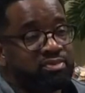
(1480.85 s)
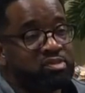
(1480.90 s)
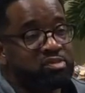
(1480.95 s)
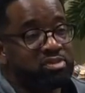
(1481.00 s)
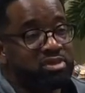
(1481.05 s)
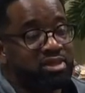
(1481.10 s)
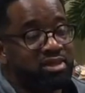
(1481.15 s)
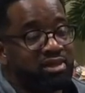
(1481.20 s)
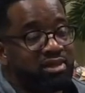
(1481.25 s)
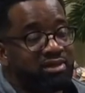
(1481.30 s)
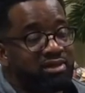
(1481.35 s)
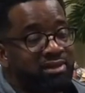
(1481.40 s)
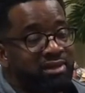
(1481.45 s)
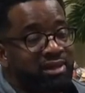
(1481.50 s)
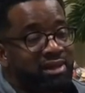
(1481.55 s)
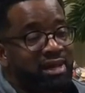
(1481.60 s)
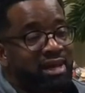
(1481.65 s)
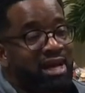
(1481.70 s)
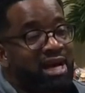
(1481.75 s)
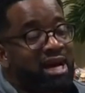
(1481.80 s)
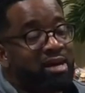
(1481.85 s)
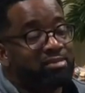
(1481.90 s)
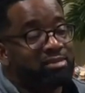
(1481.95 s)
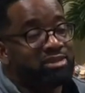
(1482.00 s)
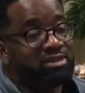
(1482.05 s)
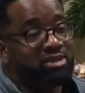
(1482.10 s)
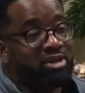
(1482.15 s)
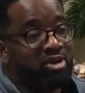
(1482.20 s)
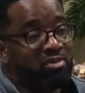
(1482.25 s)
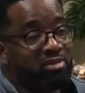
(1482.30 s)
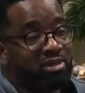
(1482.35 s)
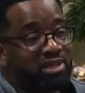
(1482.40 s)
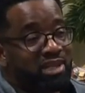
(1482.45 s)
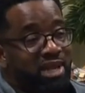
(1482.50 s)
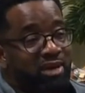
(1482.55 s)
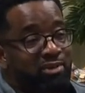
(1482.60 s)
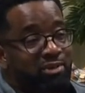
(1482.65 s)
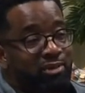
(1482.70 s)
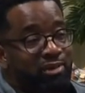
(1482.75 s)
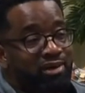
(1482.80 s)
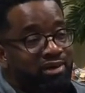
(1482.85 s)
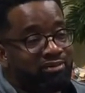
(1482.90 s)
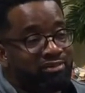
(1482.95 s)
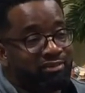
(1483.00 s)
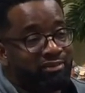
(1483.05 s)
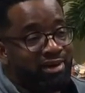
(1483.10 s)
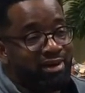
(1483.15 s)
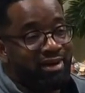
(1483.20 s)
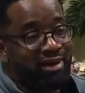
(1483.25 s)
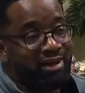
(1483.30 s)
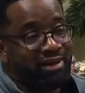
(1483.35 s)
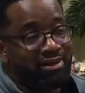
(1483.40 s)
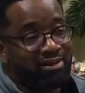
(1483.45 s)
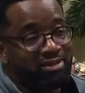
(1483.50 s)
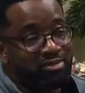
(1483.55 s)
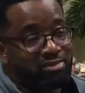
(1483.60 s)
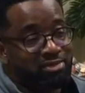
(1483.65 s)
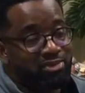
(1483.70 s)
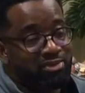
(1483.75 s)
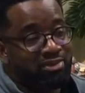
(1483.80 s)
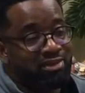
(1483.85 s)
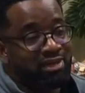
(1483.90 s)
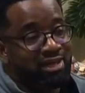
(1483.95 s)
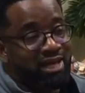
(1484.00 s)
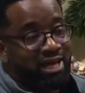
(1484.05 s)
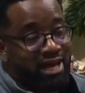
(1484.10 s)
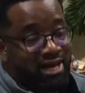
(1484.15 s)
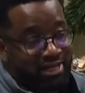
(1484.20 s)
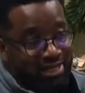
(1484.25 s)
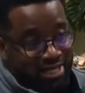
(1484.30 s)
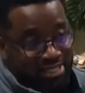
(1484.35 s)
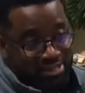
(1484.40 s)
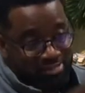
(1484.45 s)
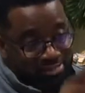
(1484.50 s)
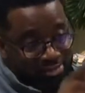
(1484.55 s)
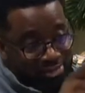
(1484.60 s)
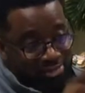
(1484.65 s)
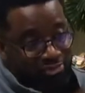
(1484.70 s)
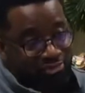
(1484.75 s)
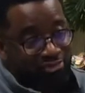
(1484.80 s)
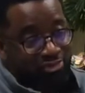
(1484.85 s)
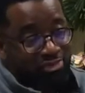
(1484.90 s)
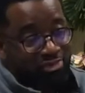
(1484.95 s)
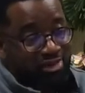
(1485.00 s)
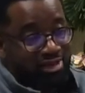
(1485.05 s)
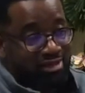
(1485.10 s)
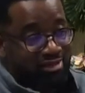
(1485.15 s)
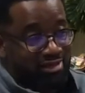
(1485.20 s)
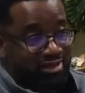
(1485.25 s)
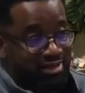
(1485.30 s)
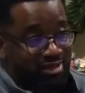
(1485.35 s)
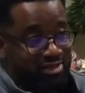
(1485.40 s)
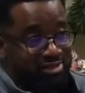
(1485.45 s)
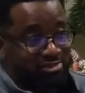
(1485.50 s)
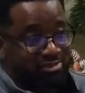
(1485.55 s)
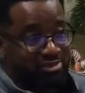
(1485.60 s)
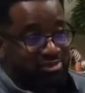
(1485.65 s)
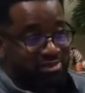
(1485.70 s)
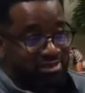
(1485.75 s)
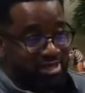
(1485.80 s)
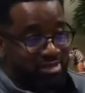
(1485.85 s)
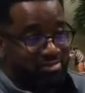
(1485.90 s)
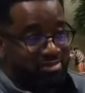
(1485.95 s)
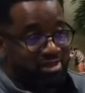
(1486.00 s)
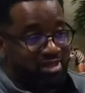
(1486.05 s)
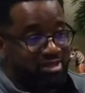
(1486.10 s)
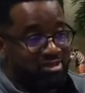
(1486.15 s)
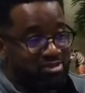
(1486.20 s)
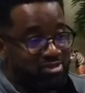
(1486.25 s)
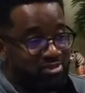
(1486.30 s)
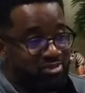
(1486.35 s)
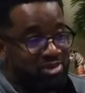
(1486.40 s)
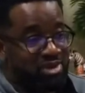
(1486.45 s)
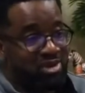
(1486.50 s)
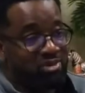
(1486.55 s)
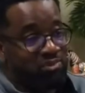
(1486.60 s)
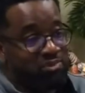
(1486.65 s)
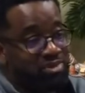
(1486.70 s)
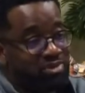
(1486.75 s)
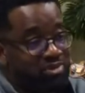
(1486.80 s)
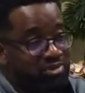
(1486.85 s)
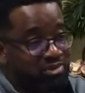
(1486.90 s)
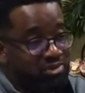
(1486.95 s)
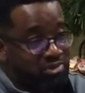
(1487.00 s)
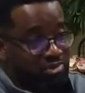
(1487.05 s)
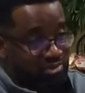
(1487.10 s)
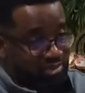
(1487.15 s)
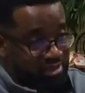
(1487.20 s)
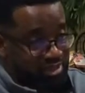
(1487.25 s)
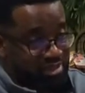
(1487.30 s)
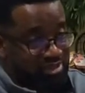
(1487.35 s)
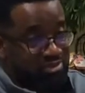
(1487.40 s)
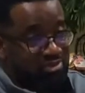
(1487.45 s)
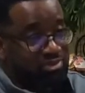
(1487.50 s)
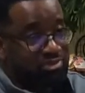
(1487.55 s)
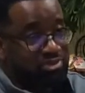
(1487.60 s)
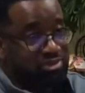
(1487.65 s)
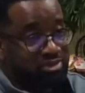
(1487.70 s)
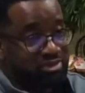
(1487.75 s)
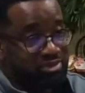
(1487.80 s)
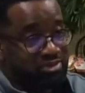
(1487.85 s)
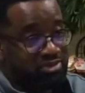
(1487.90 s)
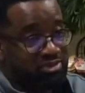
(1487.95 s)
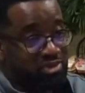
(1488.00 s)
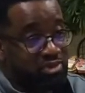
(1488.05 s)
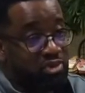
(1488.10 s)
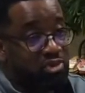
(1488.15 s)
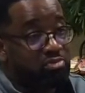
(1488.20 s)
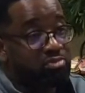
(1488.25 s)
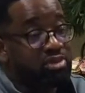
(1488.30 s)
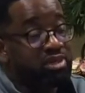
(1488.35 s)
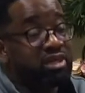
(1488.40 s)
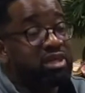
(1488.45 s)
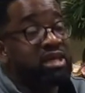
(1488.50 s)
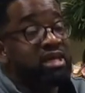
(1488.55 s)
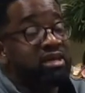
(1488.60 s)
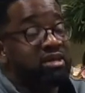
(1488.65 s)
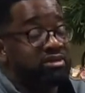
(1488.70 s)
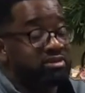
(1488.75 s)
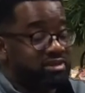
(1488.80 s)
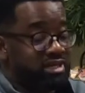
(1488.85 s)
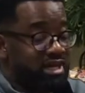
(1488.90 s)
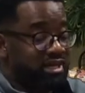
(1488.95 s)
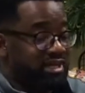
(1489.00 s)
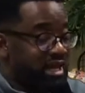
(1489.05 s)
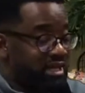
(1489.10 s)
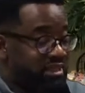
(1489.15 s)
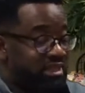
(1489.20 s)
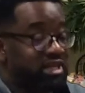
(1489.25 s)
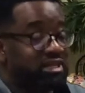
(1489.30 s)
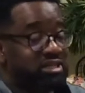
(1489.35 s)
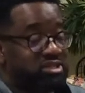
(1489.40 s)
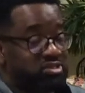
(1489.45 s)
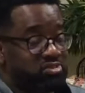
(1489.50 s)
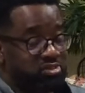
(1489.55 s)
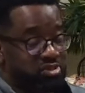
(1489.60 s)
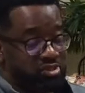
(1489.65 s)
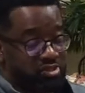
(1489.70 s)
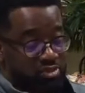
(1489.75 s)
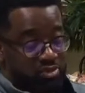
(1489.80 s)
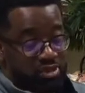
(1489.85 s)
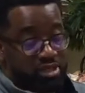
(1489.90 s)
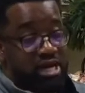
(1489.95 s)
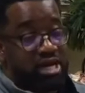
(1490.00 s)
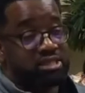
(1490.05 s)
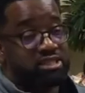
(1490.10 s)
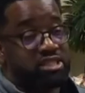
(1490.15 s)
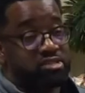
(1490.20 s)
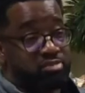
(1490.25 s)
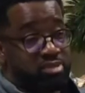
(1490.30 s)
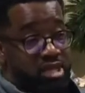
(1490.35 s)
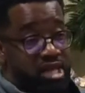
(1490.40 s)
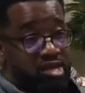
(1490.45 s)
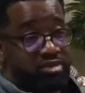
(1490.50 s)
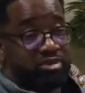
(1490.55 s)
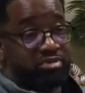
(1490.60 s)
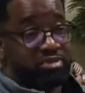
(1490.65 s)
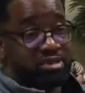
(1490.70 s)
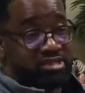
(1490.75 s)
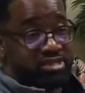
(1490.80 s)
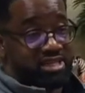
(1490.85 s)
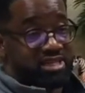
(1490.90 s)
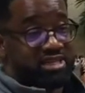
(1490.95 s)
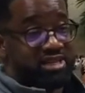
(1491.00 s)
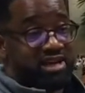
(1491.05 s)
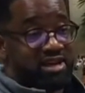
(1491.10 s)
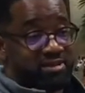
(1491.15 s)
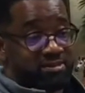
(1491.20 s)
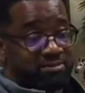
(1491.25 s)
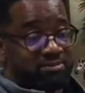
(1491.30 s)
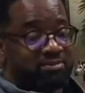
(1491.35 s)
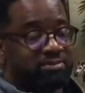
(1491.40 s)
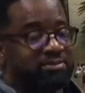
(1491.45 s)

But uh, I'm determined that I won't hover around anger no more. I got some more folk out there that do the same thing. So we're gonna go and get through this. Go and be, because I, I, think this, you know, God says, be angry but sin not.